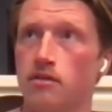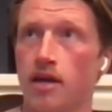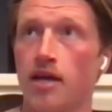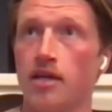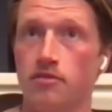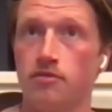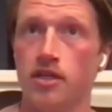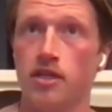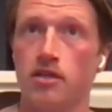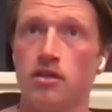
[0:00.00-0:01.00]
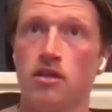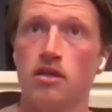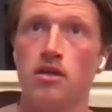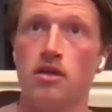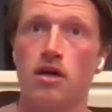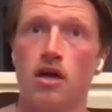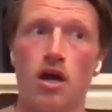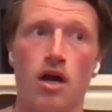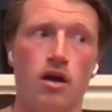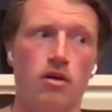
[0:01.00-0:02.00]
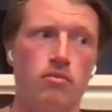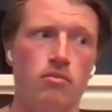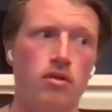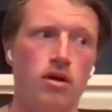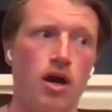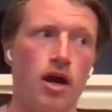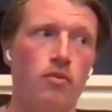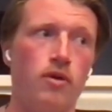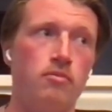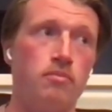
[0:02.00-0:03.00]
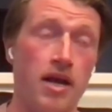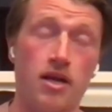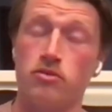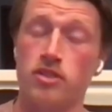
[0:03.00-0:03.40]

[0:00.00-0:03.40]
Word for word: that evening um, I went back.